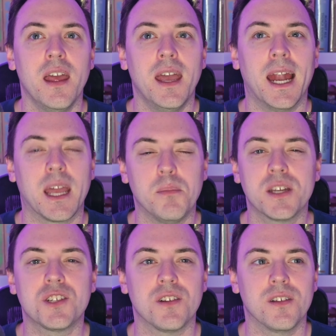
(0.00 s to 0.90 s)
and I can
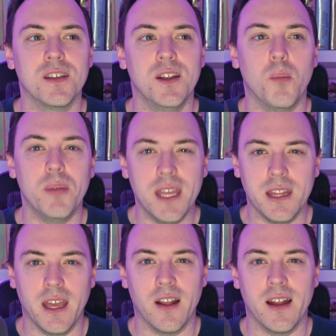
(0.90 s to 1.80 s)
picture, being there,